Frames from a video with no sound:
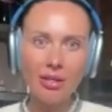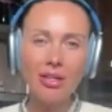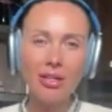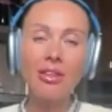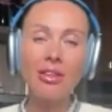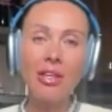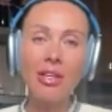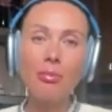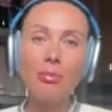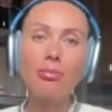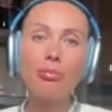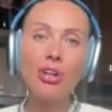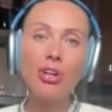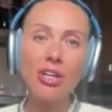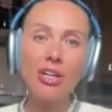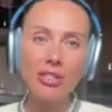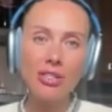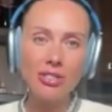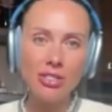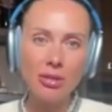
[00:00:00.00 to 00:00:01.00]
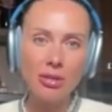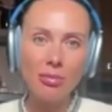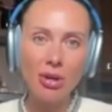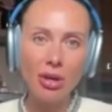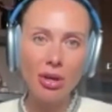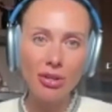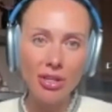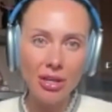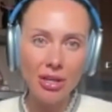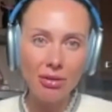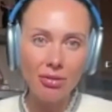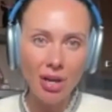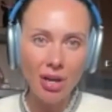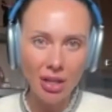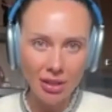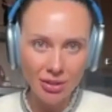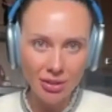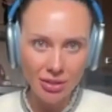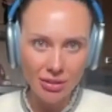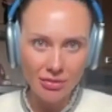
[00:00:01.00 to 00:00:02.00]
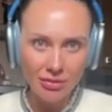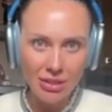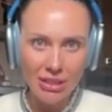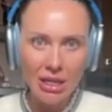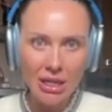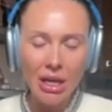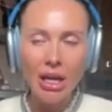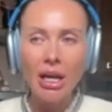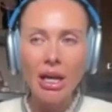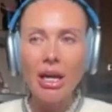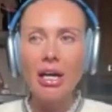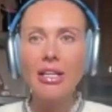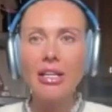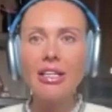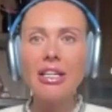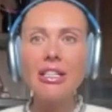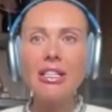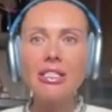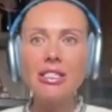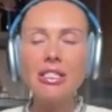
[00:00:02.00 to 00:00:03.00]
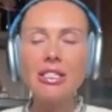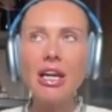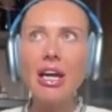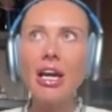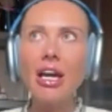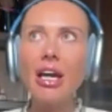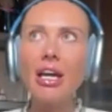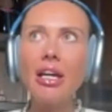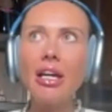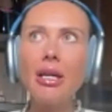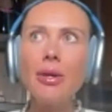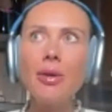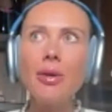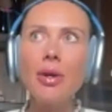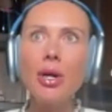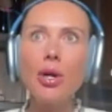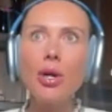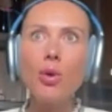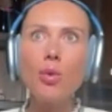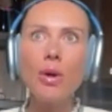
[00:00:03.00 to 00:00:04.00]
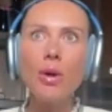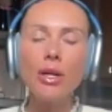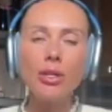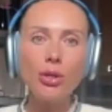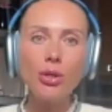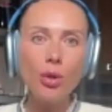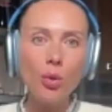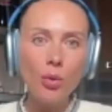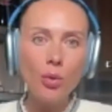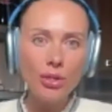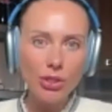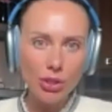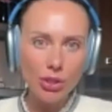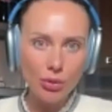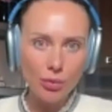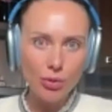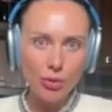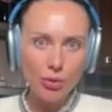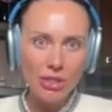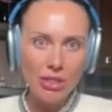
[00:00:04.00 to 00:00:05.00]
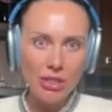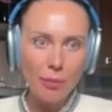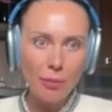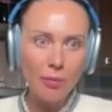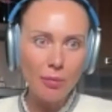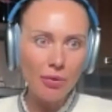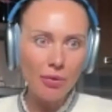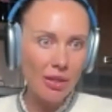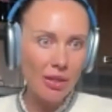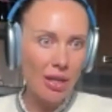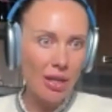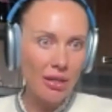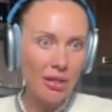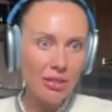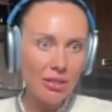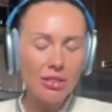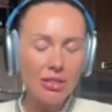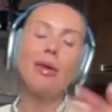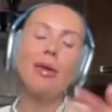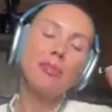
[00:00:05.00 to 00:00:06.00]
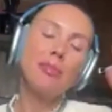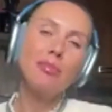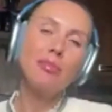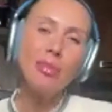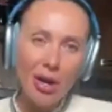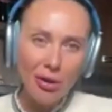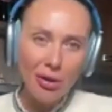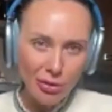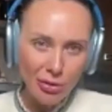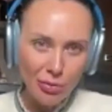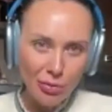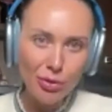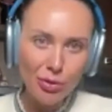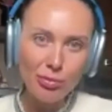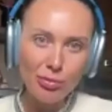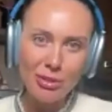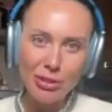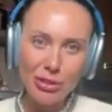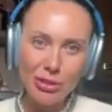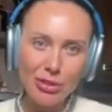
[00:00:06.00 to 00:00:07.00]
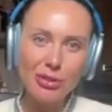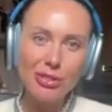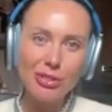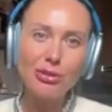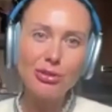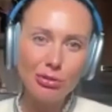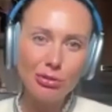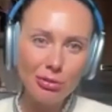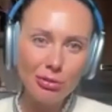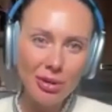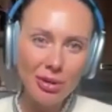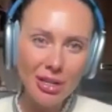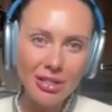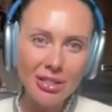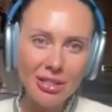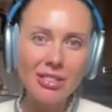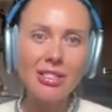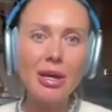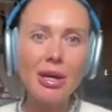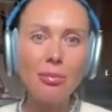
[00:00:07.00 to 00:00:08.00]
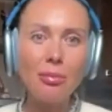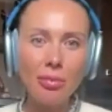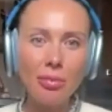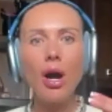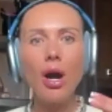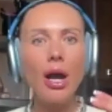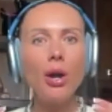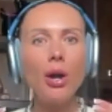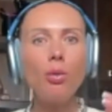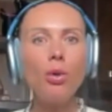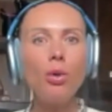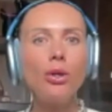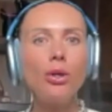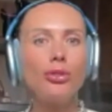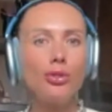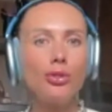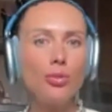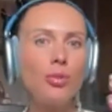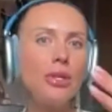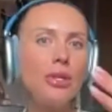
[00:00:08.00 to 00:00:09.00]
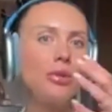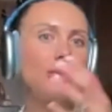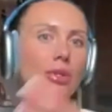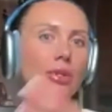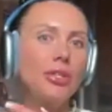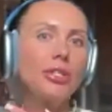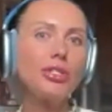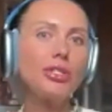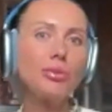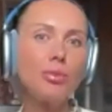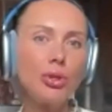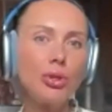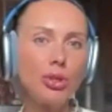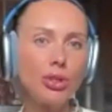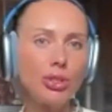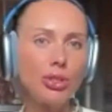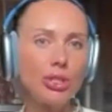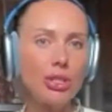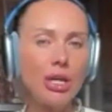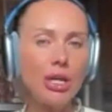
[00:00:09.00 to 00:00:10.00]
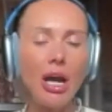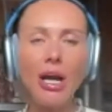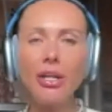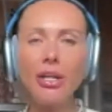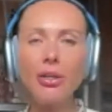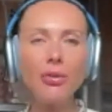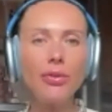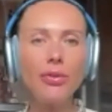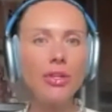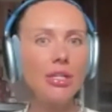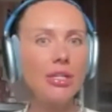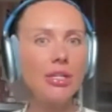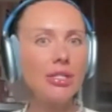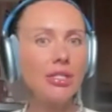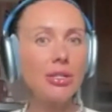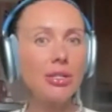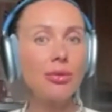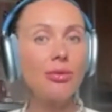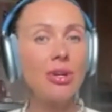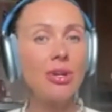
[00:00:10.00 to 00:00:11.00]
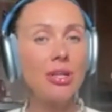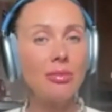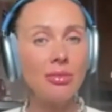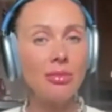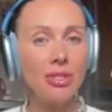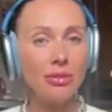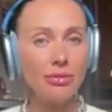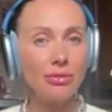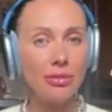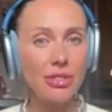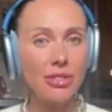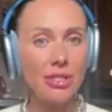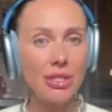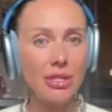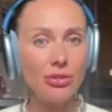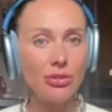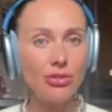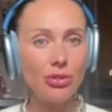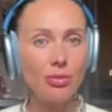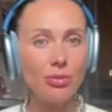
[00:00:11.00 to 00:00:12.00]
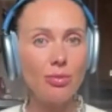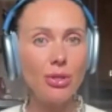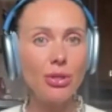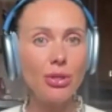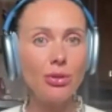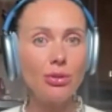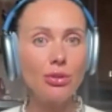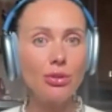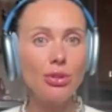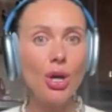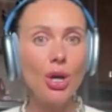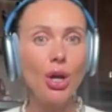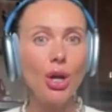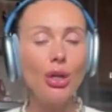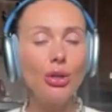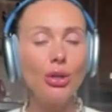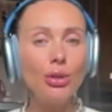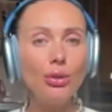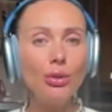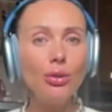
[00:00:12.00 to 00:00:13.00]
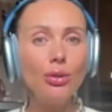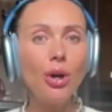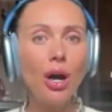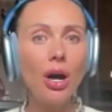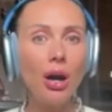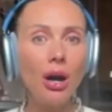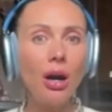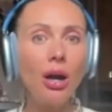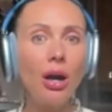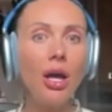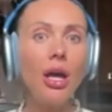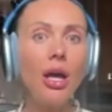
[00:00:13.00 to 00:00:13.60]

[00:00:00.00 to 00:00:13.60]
in their prayers about their relatives. They say when you're wishing for something else, I'm a married woman, so it's not great example. I want to be with this person. I don't think it's a great manifestation because you are